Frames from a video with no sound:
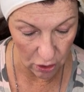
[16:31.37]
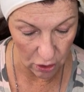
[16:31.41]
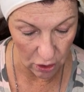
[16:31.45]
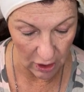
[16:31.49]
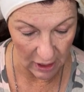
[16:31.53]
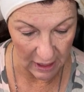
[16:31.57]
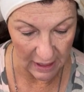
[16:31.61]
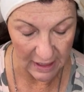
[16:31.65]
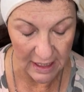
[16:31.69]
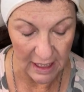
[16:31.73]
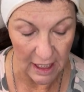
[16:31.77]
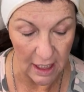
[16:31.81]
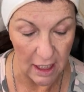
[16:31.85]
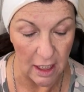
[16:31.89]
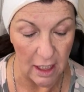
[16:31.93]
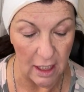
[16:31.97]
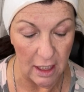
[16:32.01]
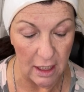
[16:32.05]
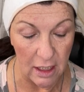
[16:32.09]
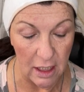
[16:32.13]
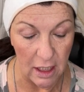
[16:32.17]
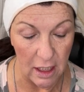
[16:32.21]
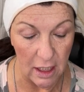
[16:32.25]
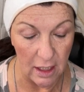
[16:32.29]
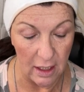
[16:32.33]
I
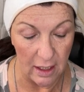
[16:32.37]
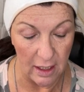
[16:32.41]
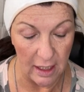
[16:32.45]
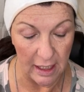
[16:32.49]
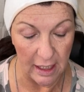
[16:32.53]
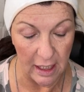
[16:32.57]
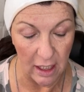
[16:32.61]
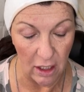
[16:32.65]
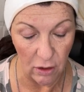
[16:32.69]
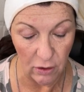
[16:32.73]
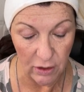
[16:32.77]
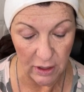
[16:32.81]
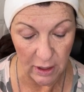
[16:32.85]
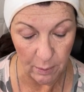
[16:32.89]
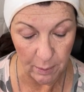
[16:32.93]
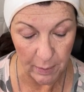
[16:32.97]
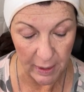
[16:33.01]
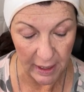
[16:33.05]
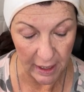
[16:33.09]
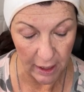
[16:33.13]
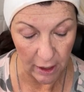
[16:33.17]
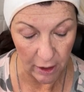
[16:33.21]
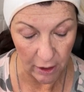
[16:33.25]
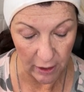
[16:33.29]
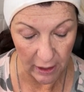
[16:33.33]
done the Golden
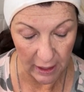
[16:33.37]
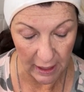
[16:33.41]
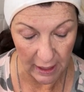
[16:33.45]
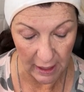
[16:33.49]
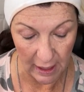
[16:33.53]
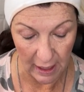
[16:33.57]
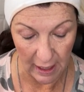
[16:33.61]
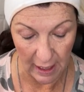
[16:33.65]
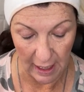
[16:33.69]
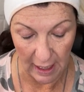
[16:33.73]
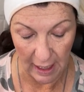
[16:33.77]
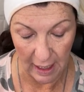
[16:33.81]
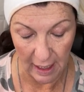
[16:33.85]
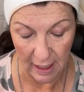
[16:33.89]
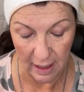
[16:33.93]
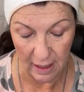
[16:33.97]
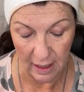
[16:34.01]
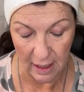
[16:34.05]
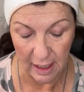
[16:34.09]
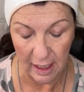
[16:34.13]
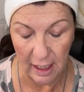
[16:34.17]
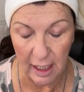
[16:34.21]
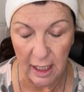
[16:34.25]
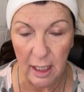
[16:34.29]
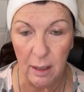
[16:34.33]
Berry and
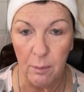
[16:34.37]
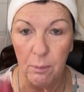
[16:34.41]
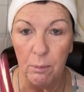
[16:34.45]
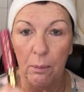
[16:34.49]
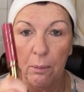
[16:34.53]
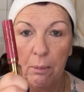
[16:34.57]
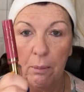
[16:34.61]
the